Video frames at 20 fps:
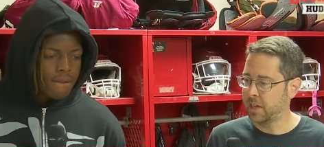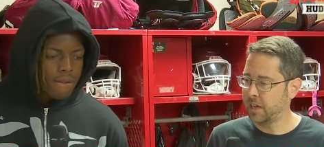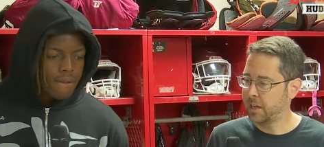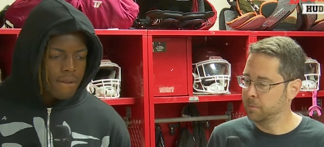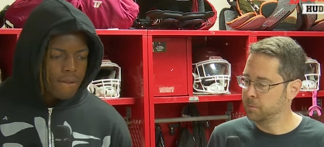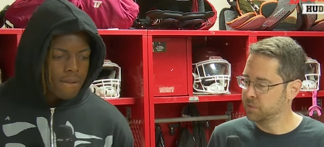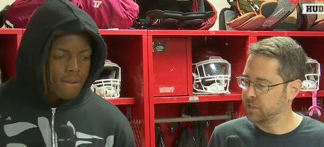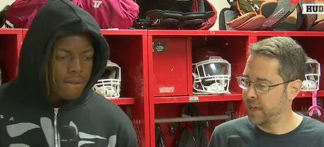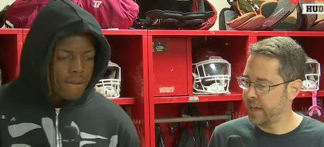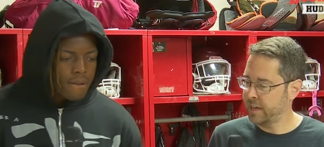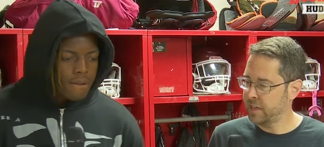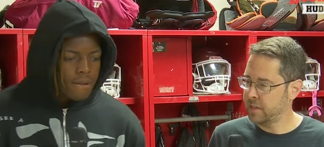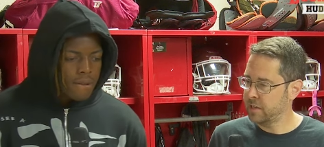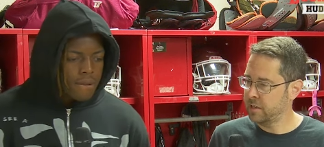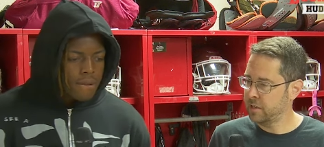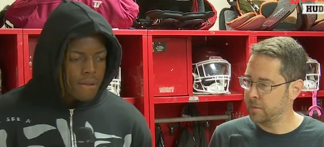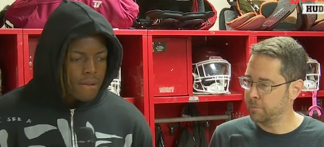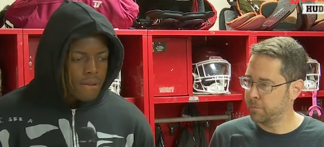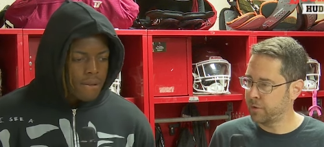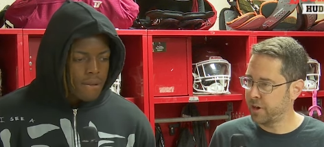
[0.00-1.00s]
Speaker 1: times.
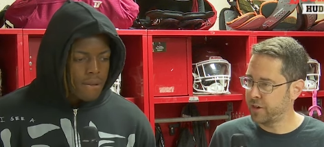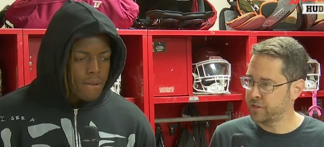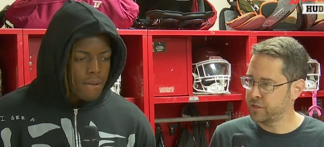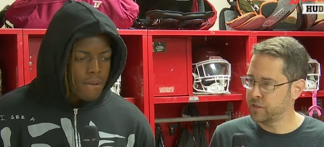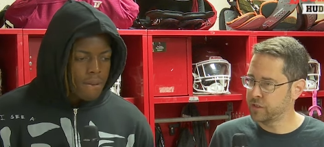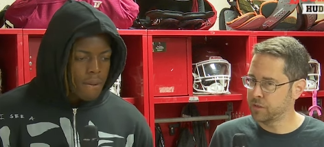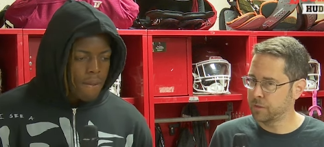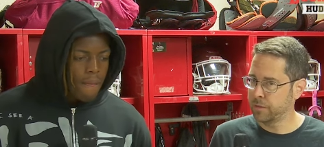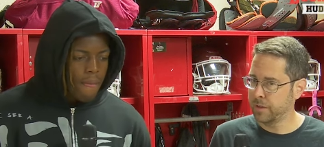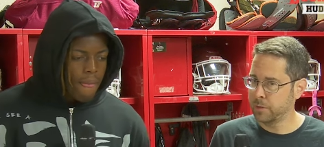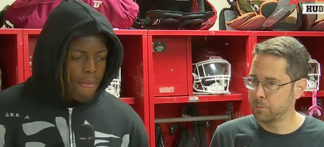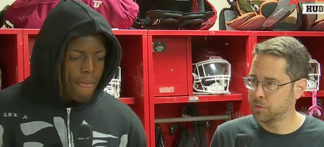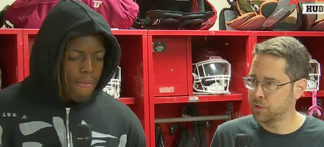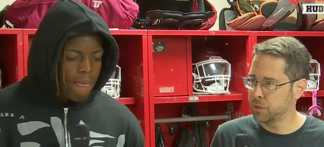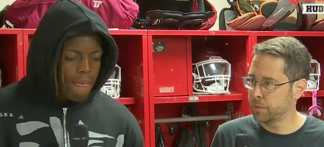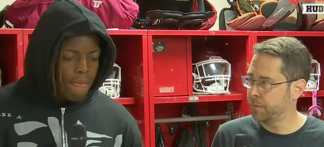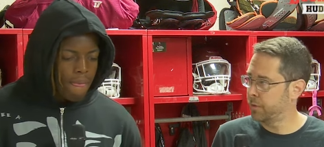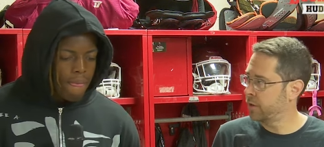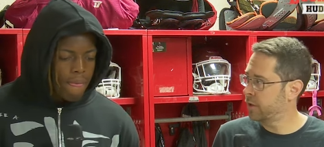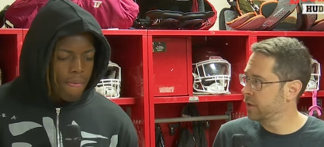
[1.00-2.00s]
Any impressions of him
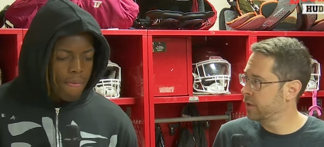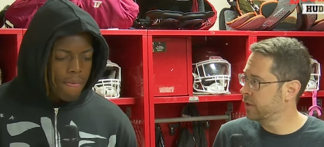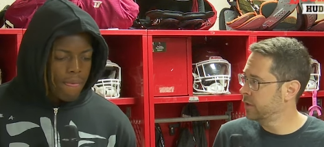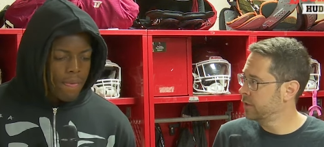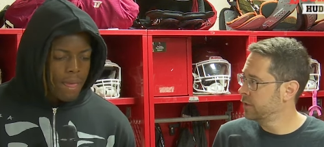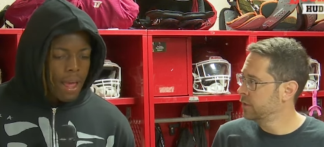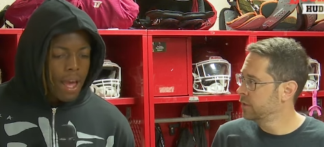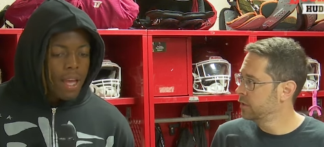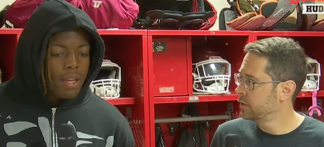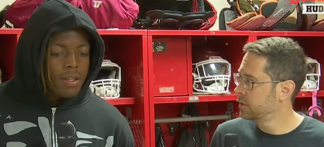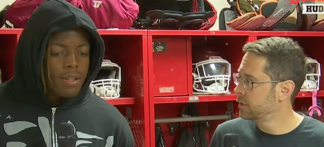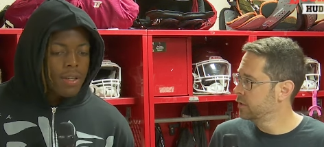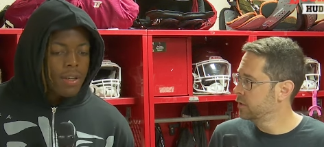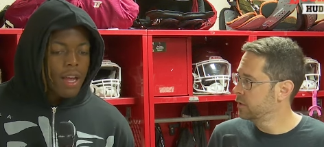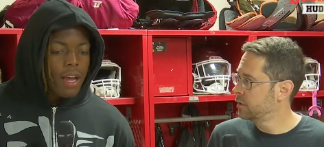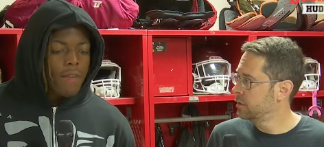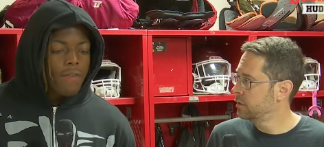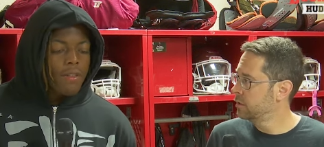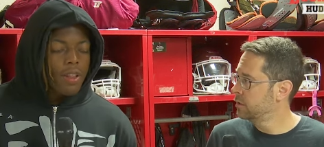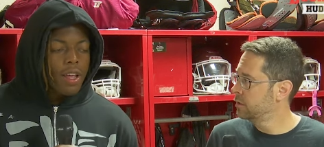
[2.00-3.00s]
so far?
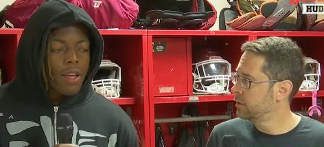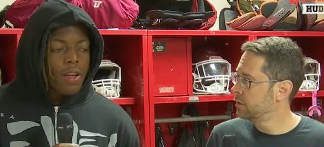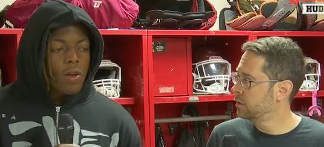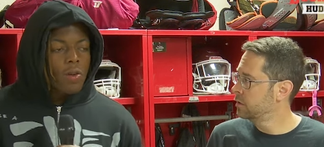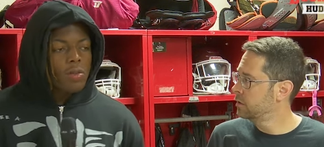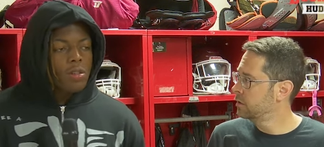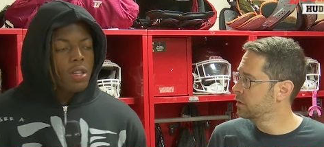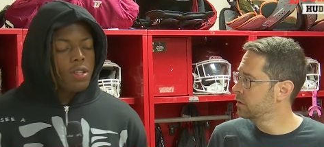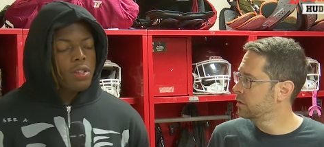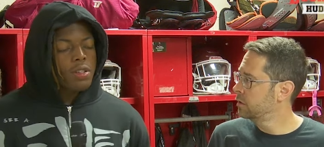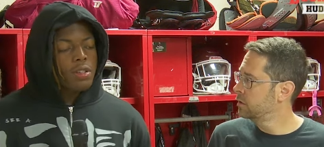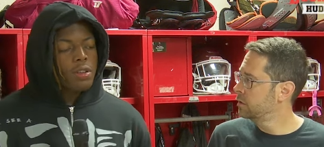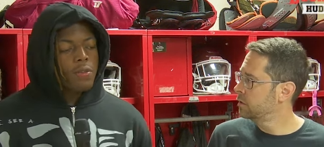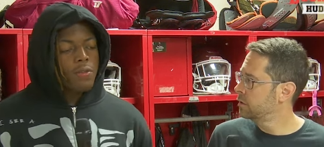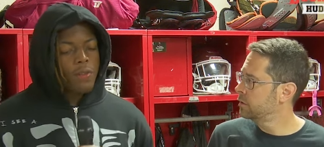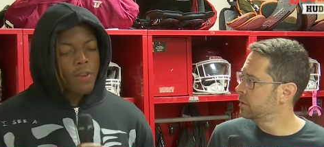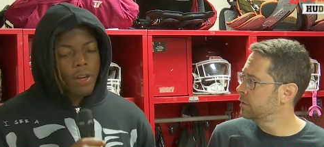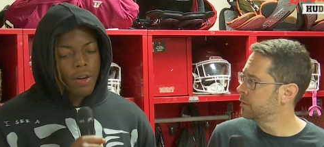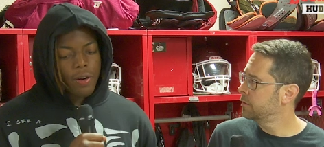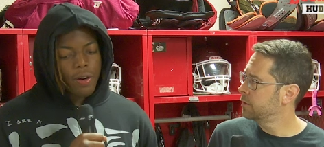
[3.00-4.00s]
Speaker 2: Actually, I feel like Coach Johnson is a
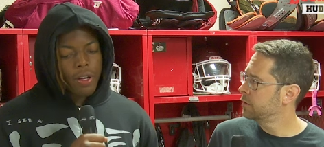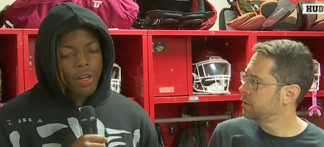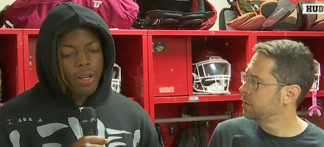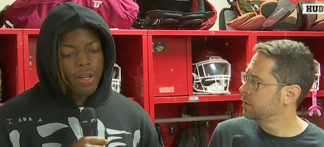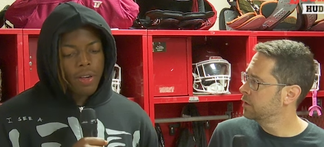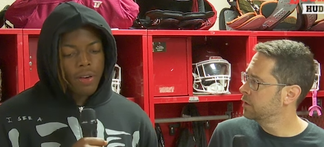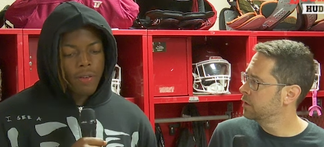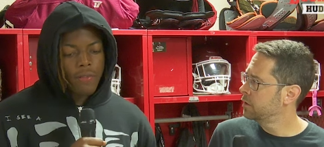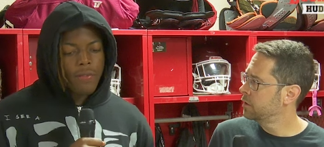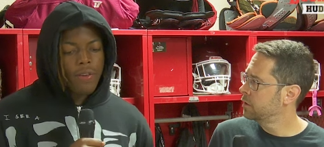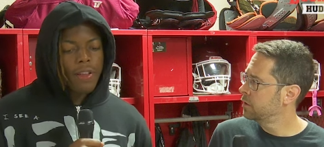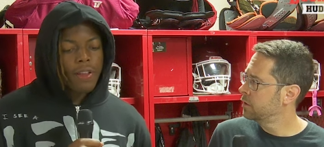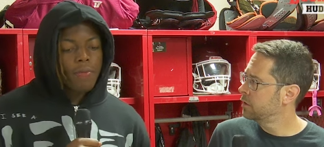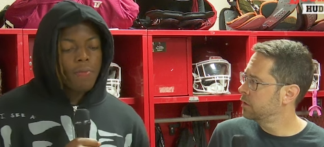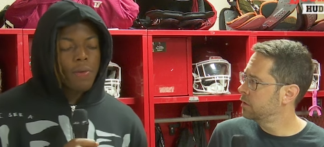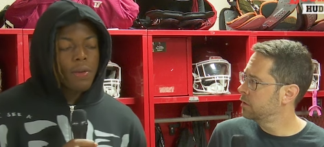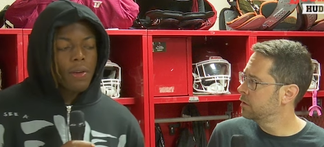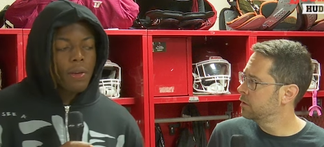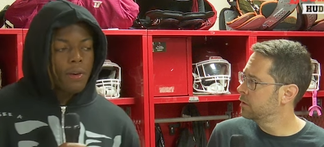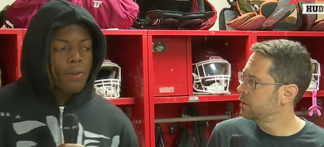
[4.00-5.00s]
very
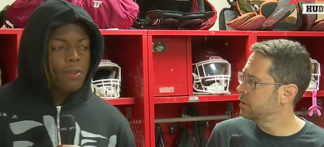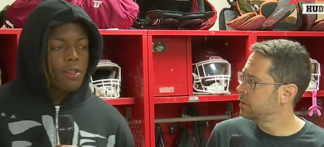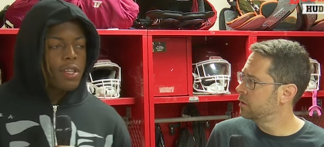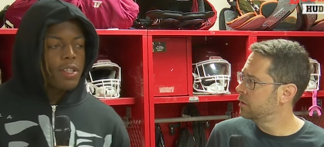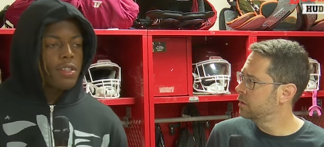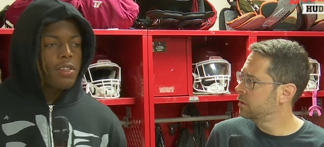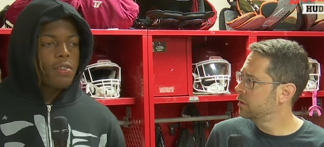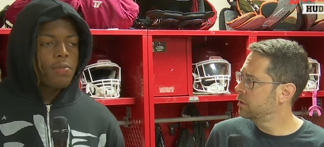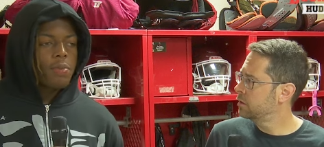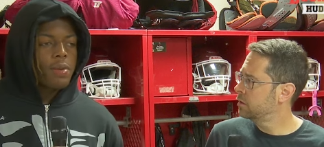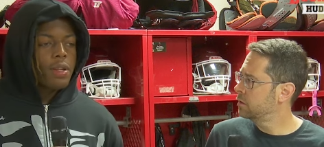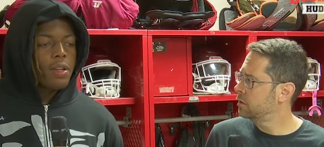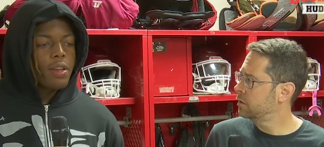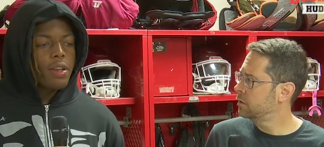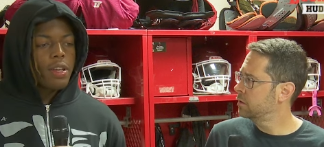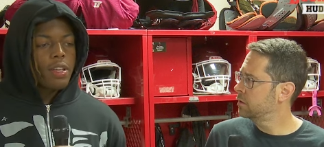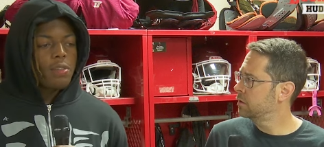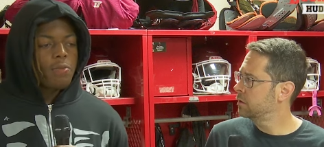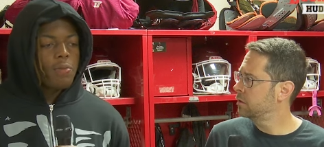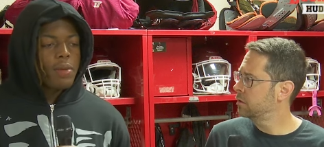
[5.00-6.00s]
developing coach as he's been
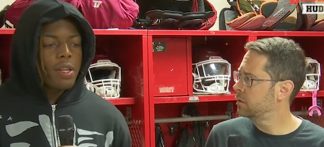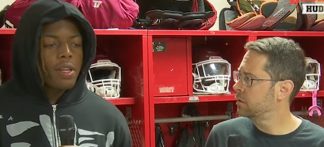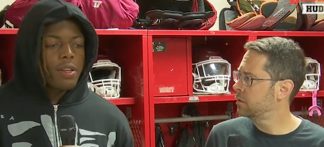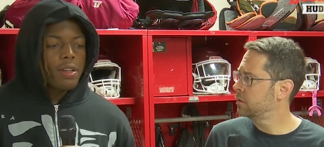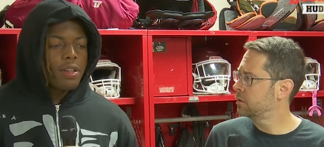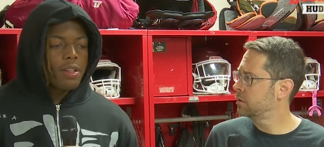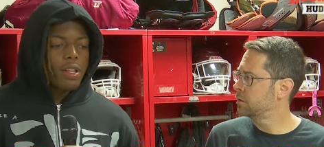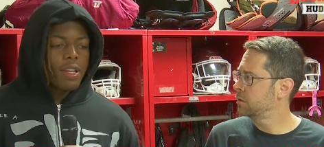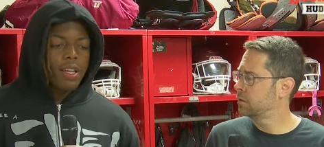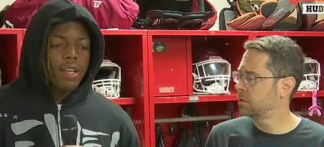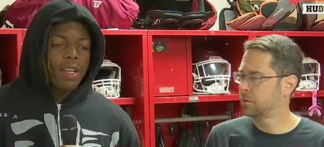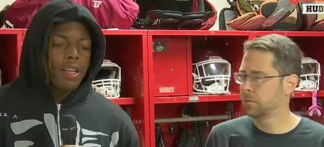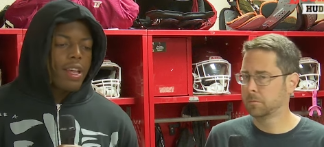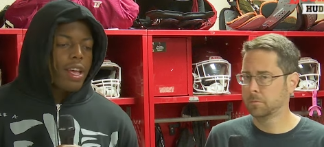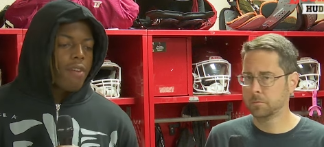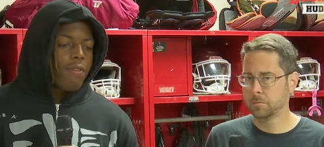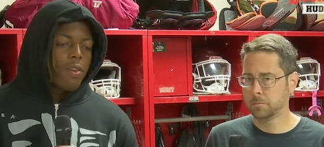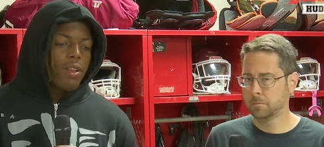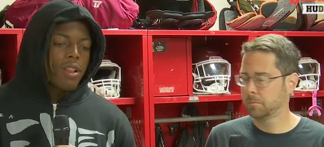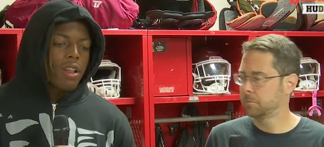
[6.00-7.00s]
there. He's been at
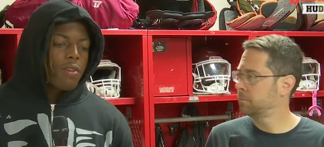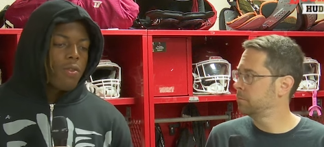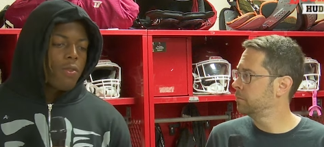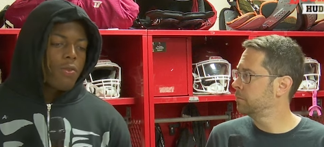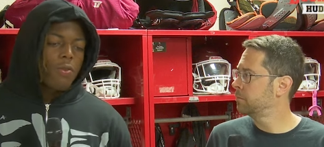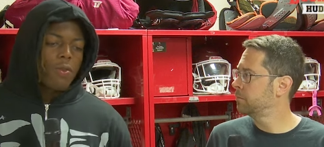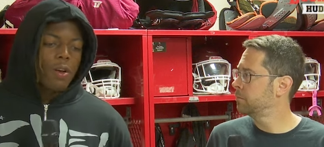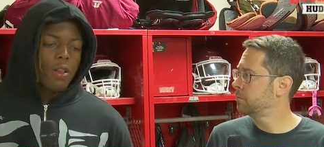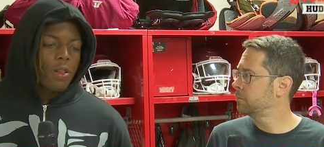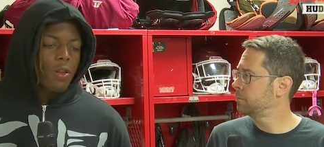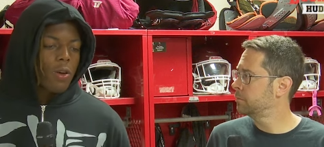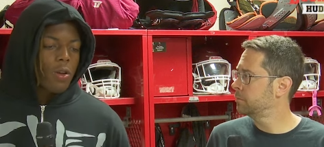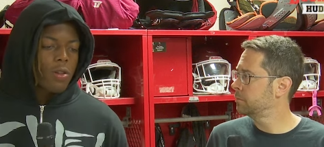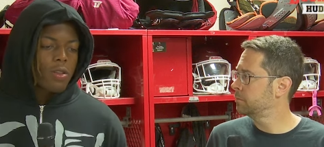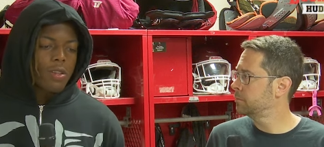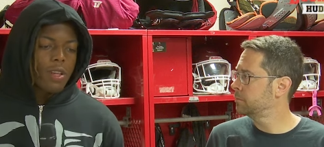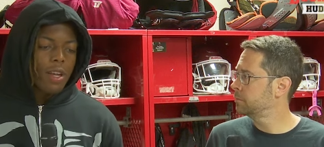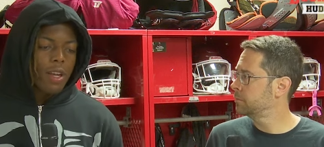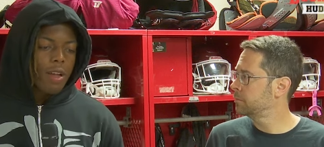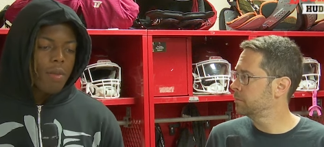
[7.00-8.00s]
every level for a
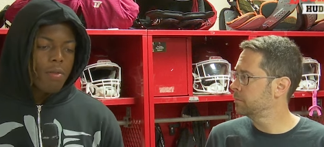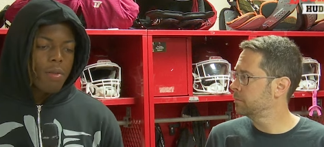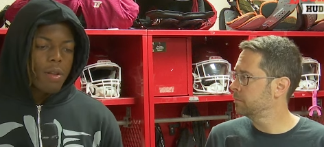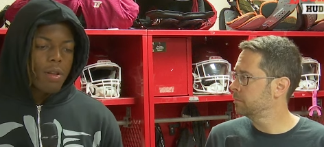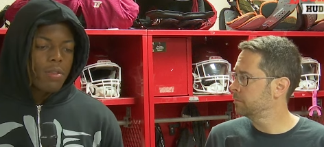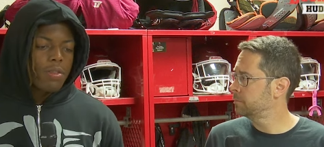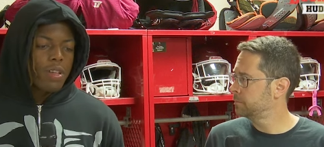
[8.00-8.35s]
long time. You know what